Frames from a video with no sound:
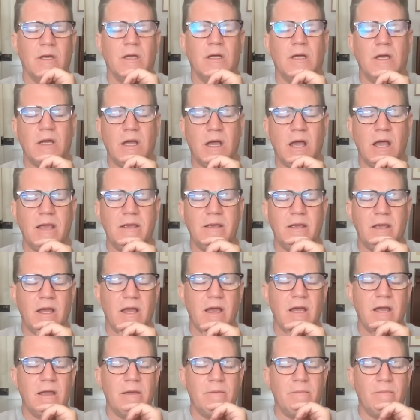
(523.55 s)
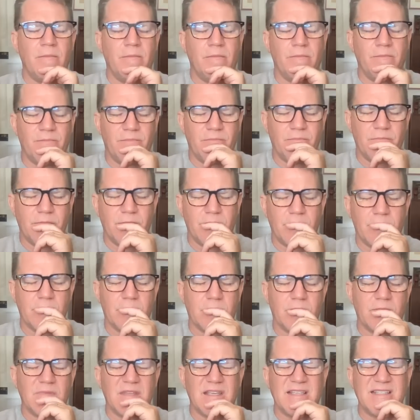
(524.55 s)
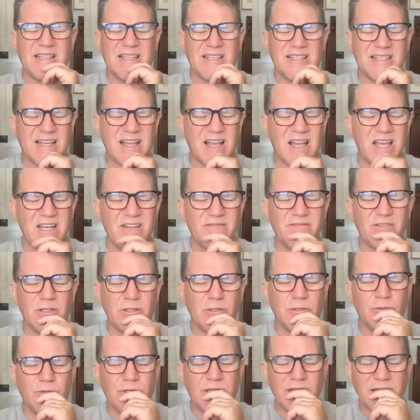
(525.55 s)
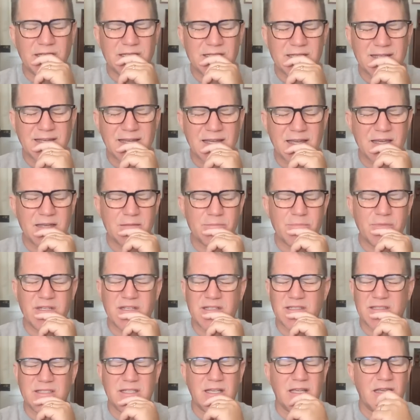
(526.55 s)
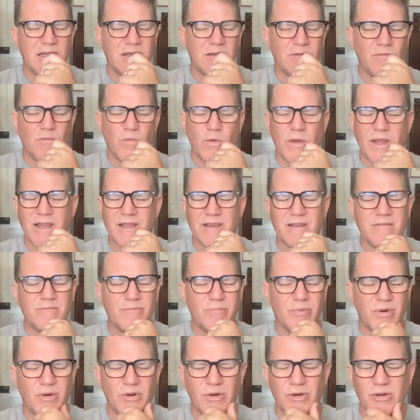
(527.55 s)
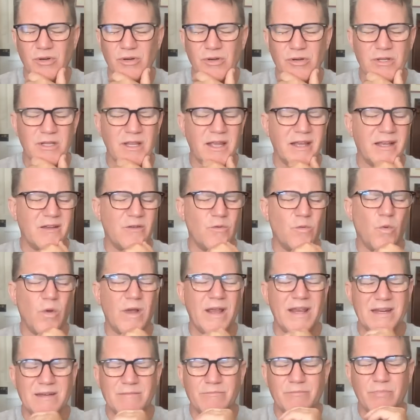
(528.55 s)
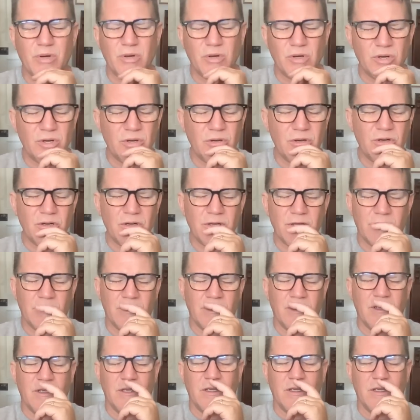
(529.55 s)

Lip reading: I'm. This is kind of alluding to that, but it's like winged bird, like a white bird.